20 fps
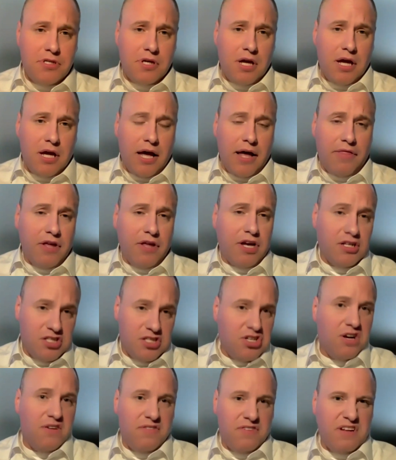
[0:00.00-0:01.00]
The
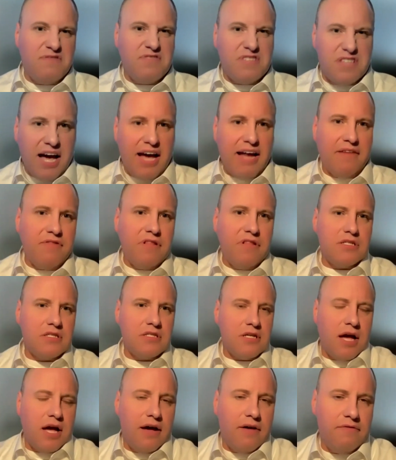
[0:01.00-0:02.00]
conservative side of
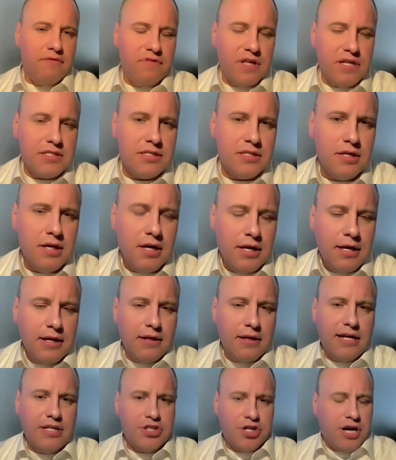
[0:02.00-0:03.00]
this
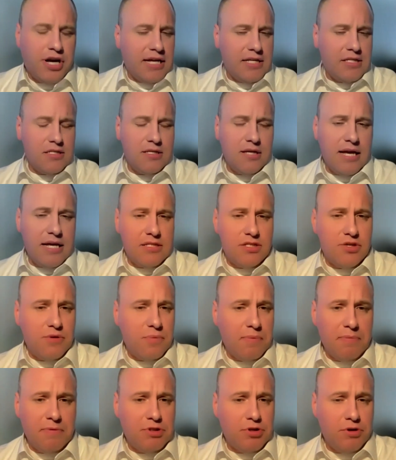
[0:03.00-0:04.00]
ledger has super
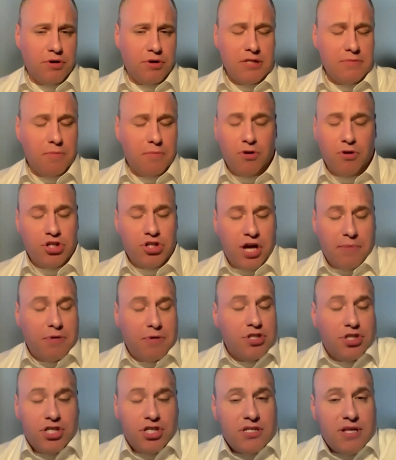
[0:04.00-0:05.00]
majorities in both
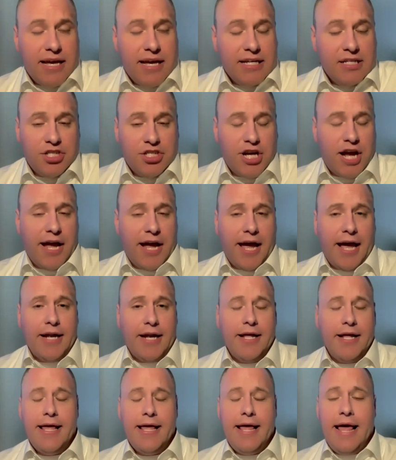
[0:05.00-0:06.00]
chambers, just like in Cheyenne,
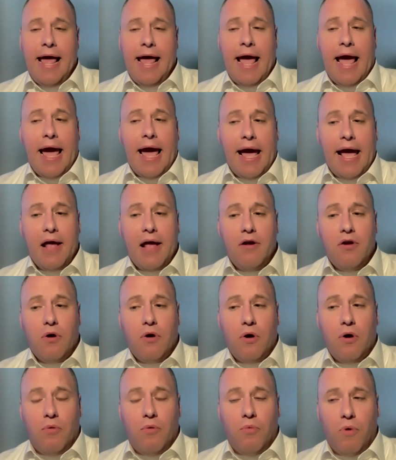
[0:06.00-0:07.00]
and
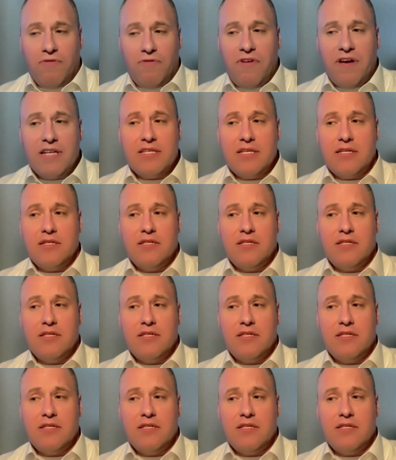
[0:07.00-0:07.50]
we're facing a